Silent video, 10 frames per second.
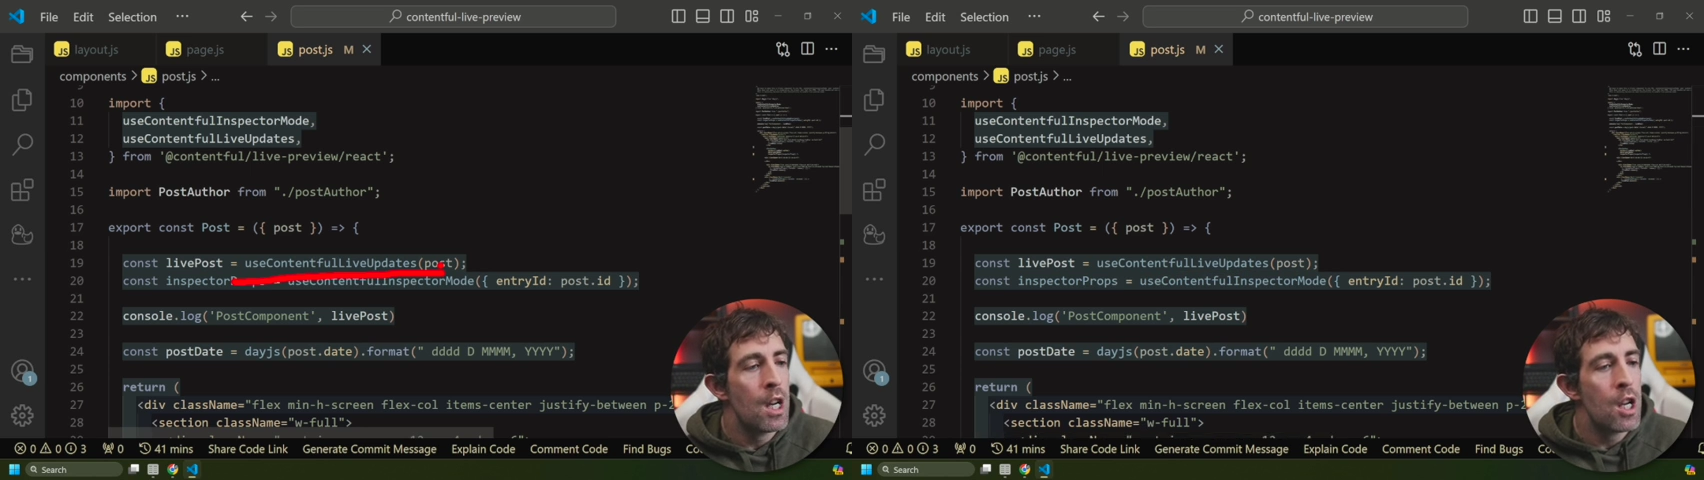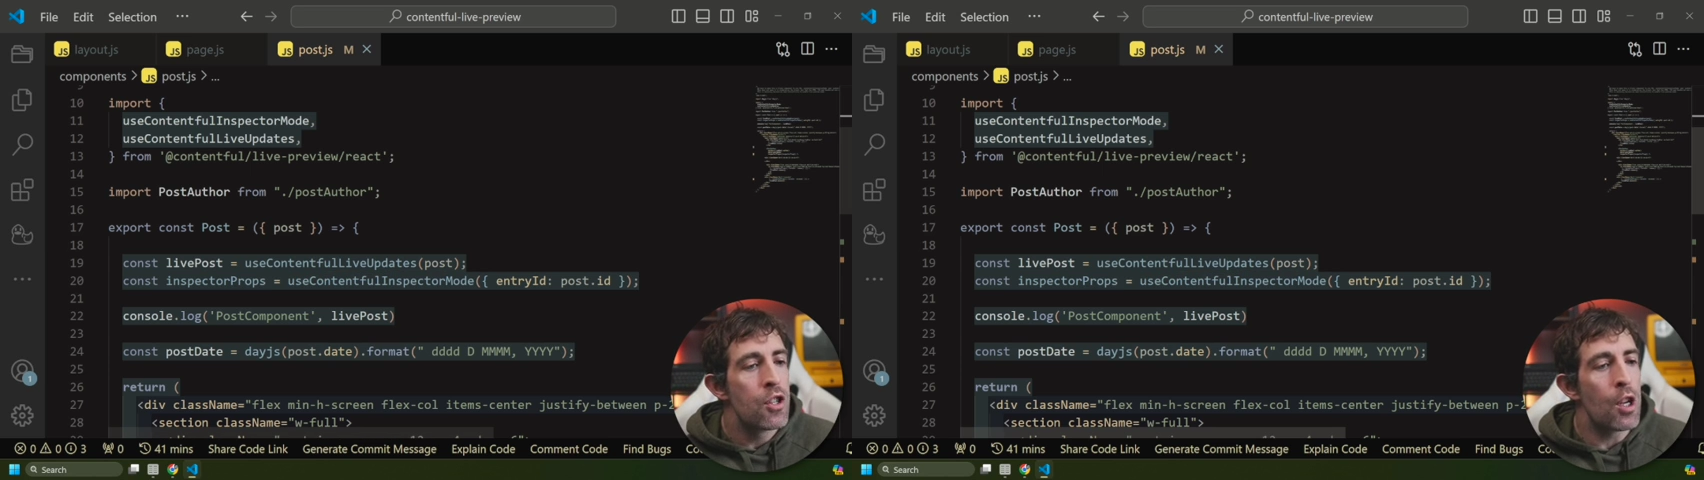
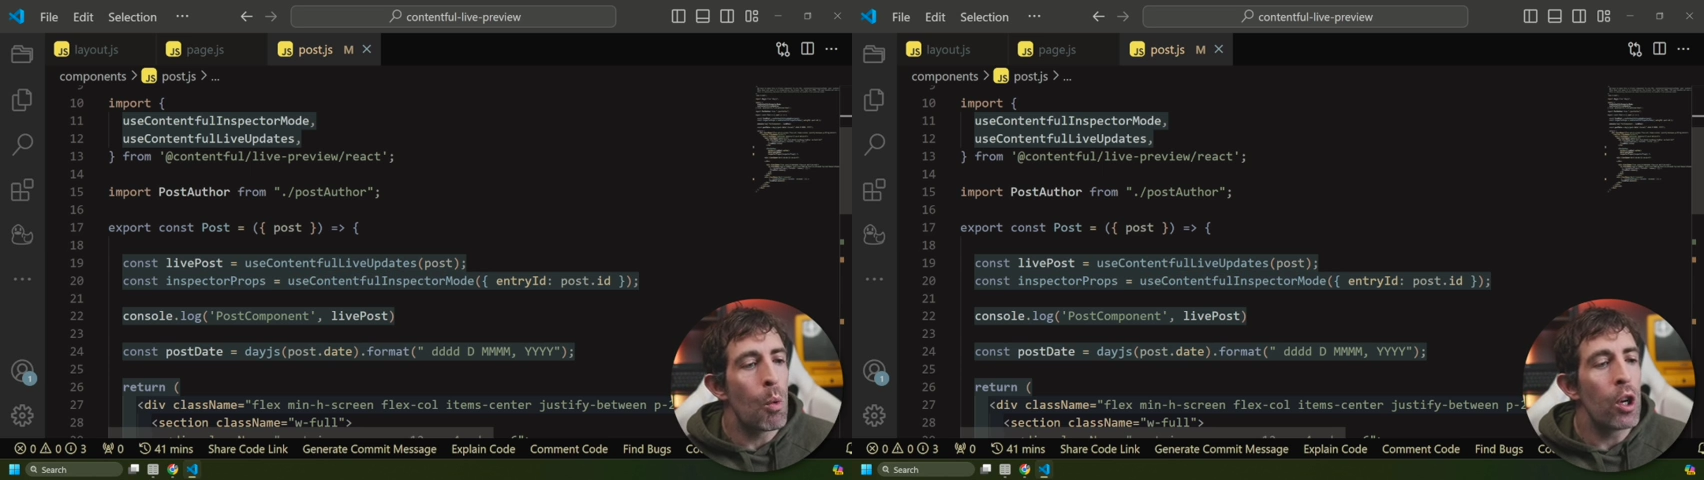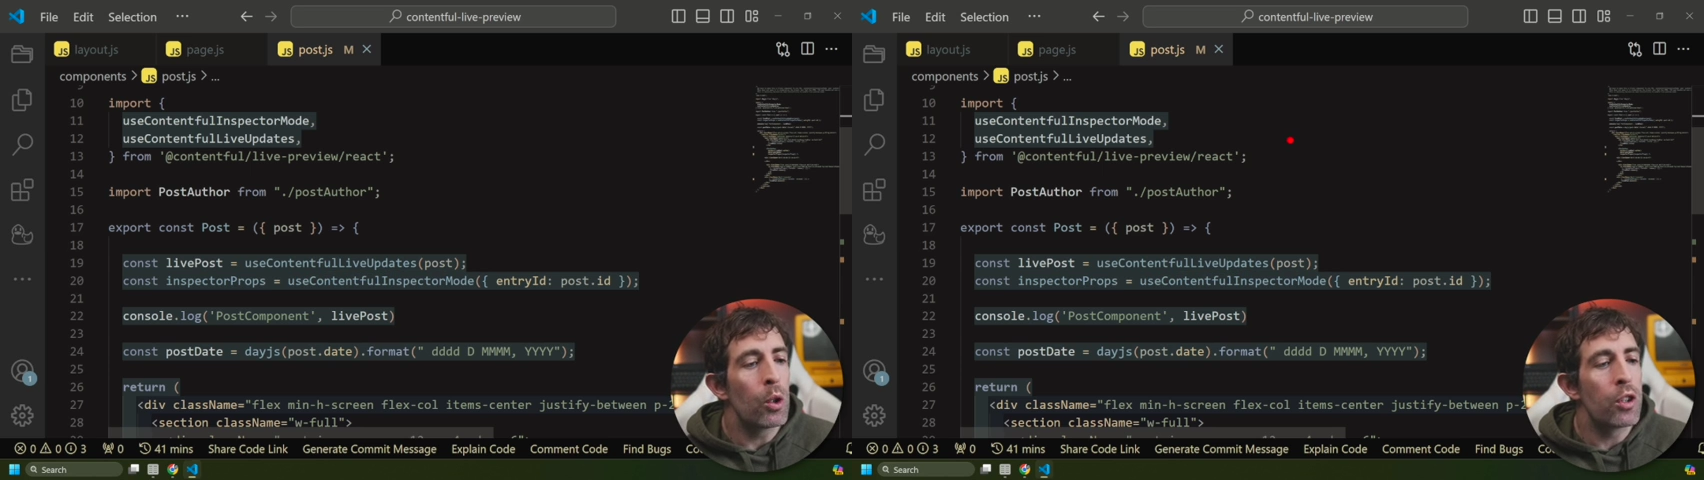So what
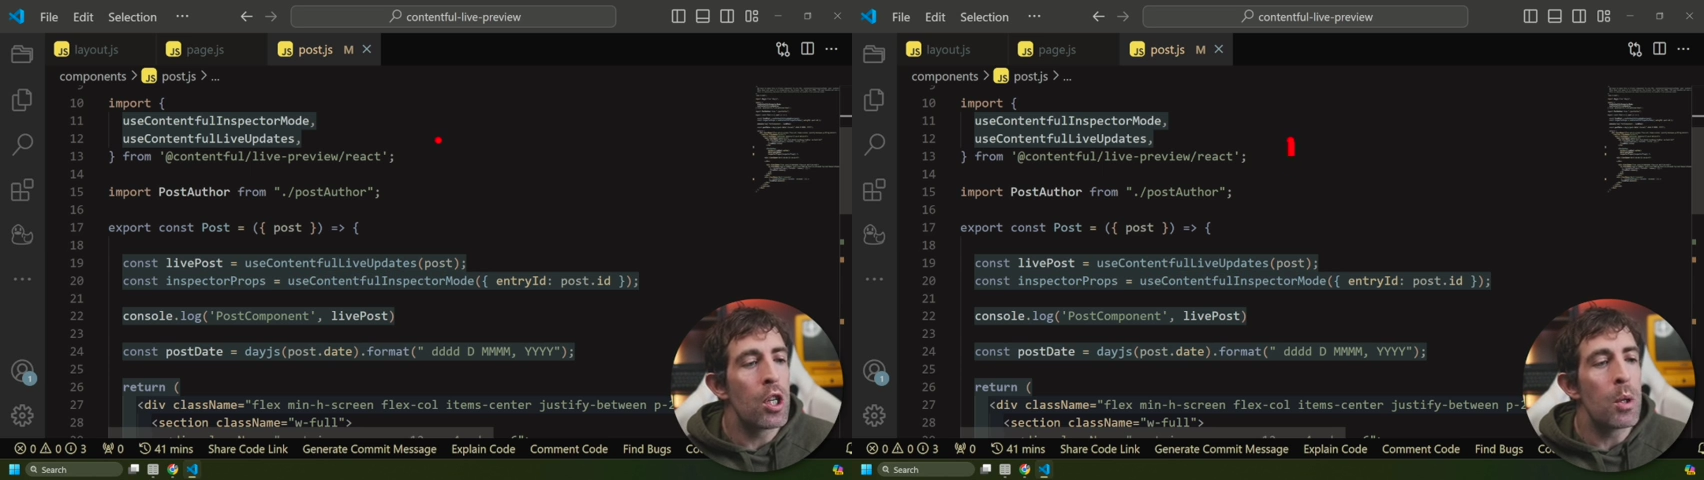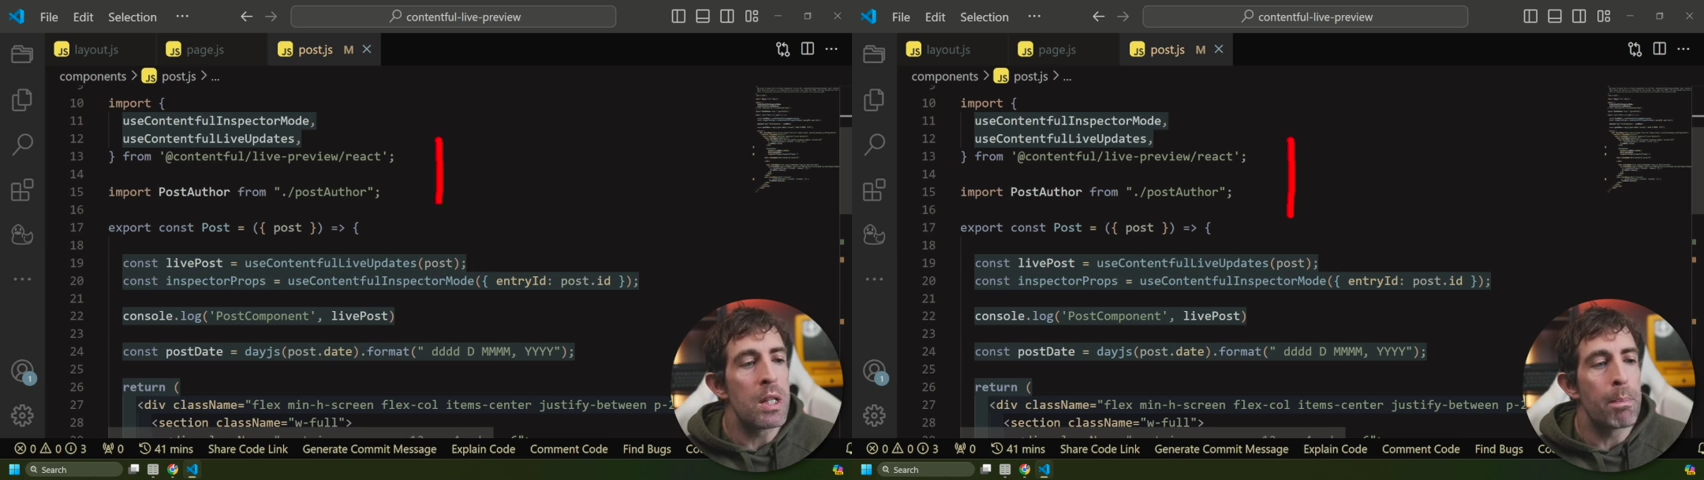you'll do
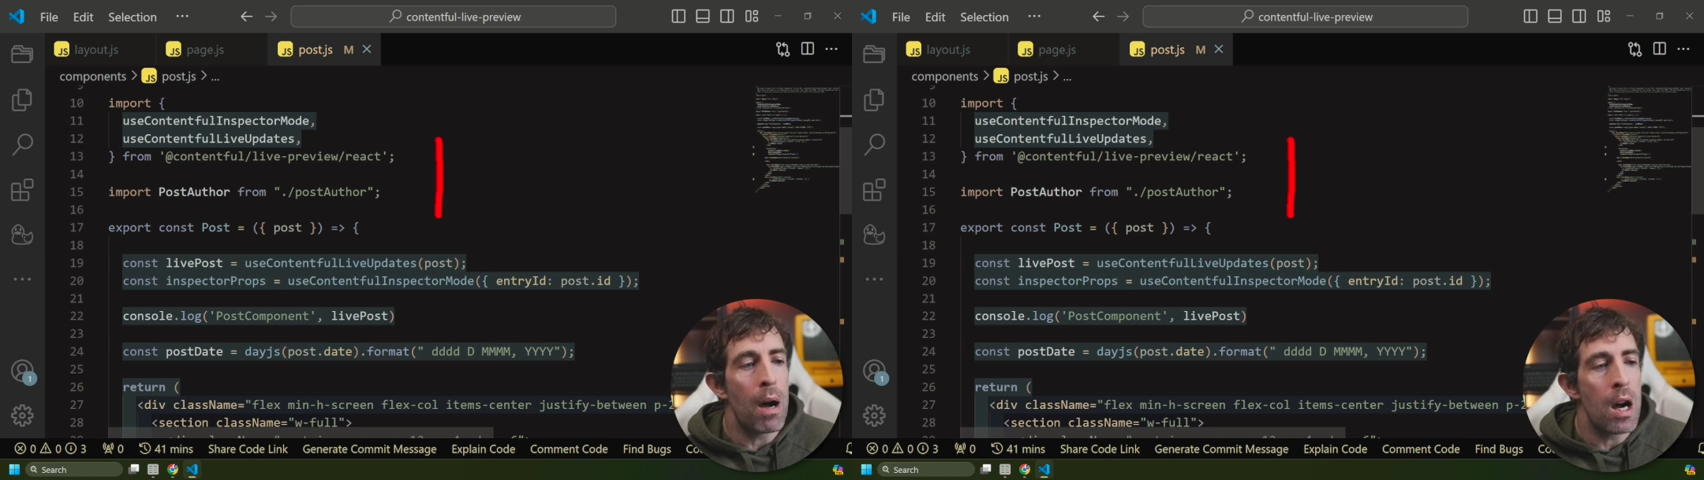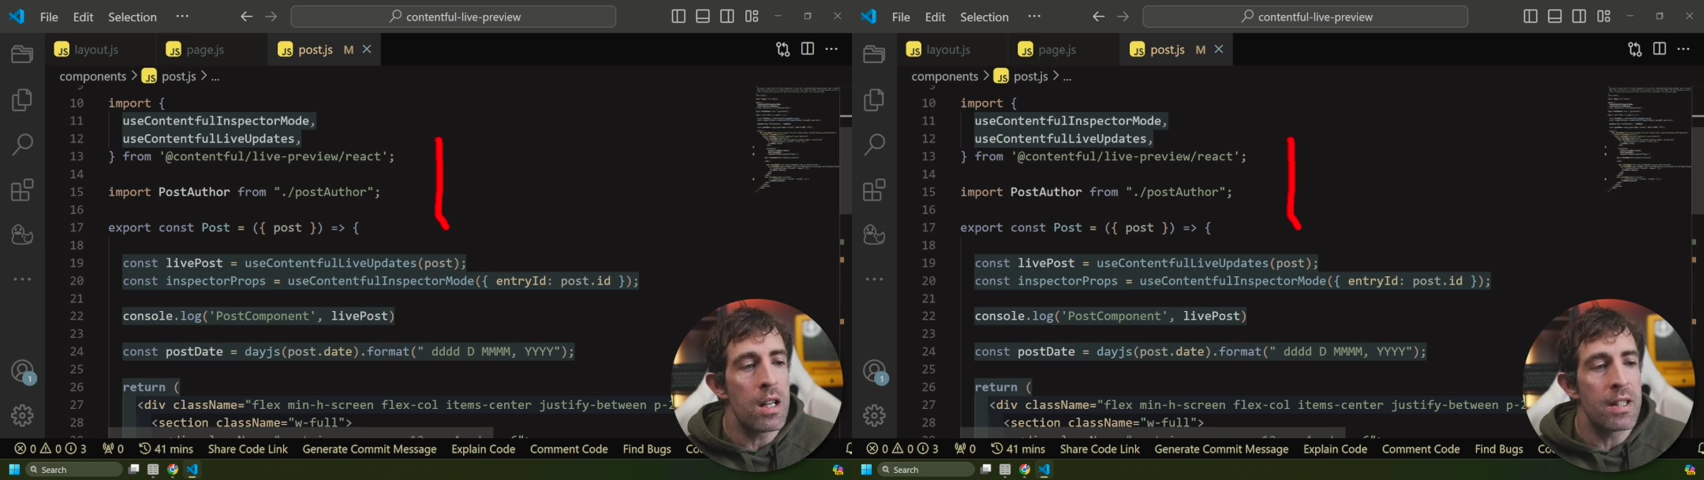is
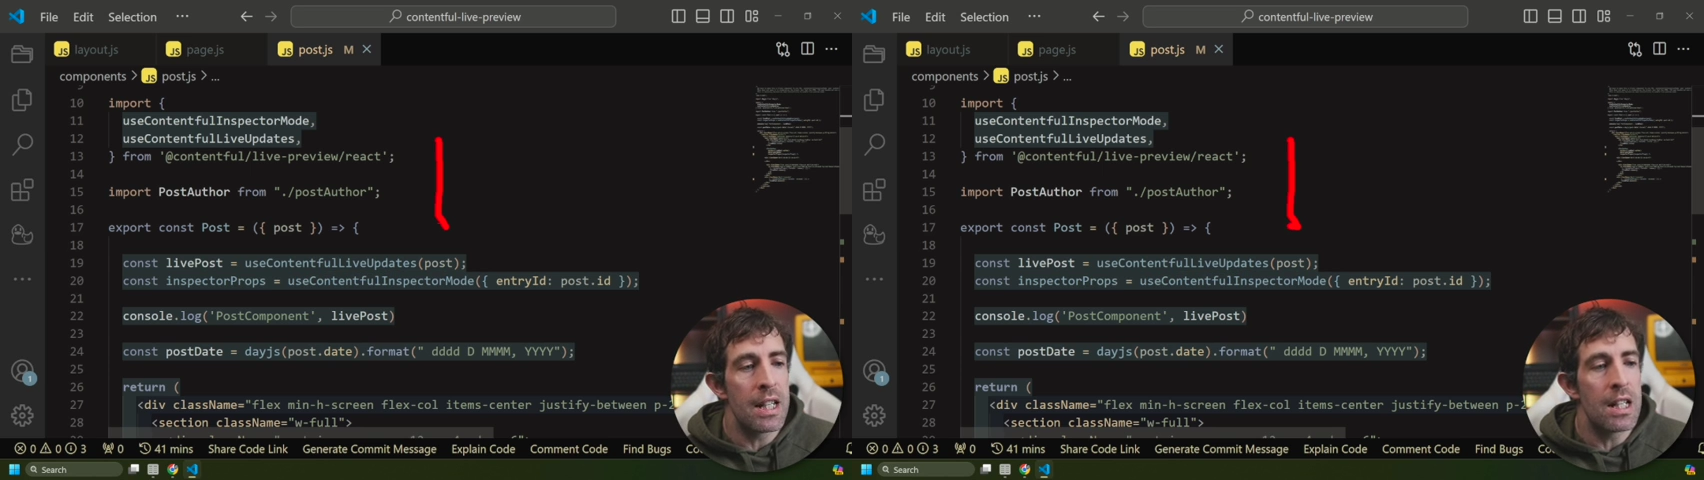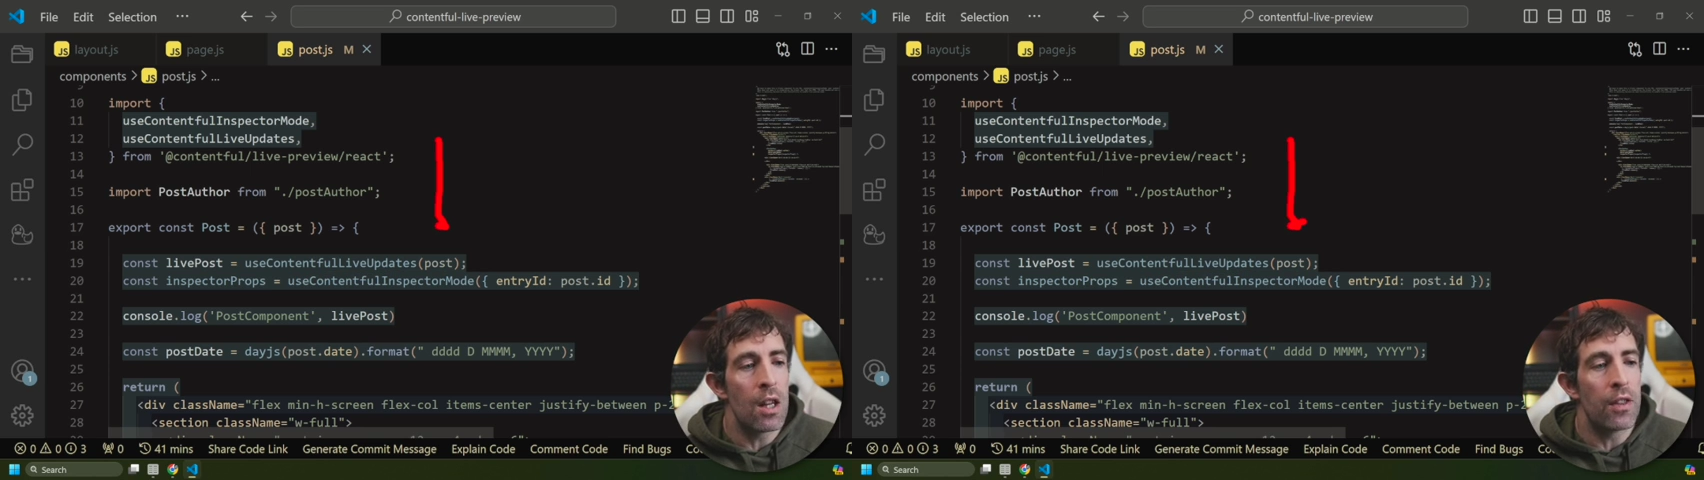pass
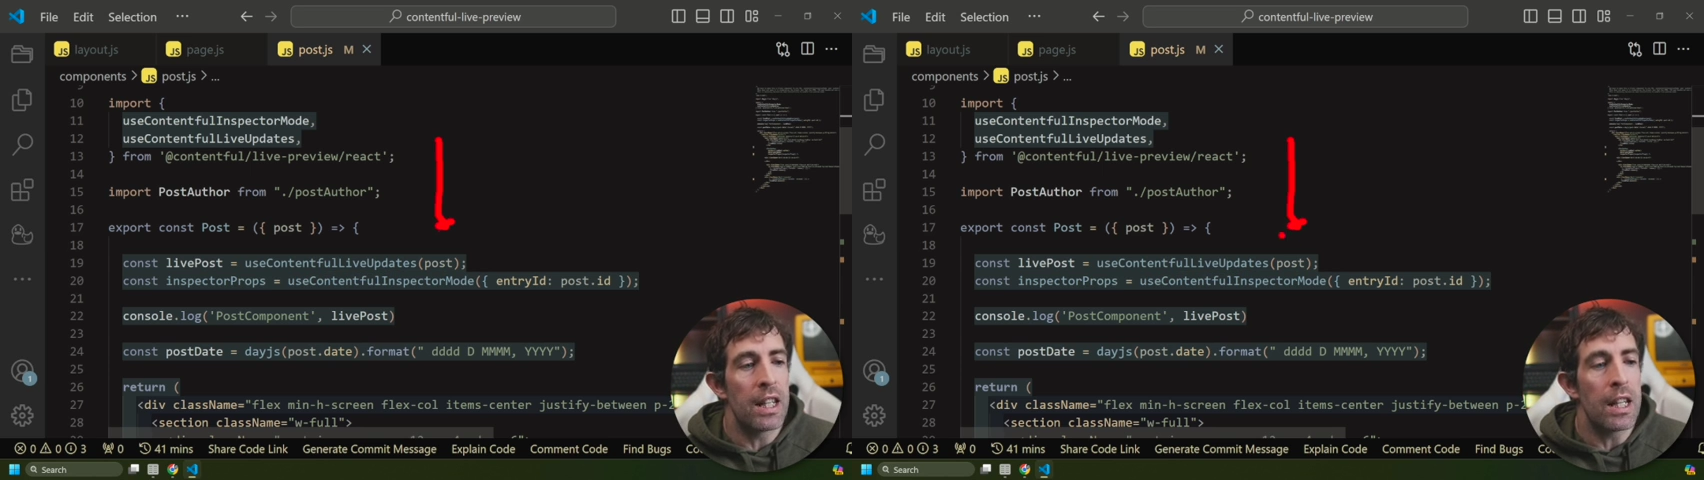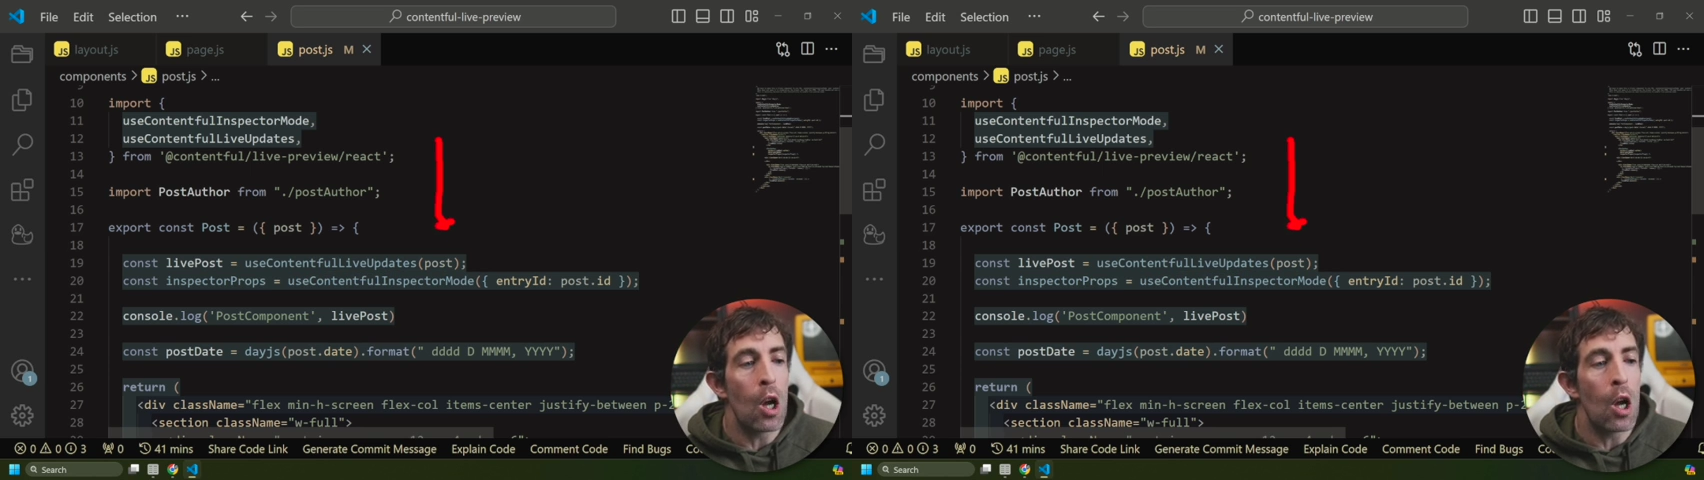in the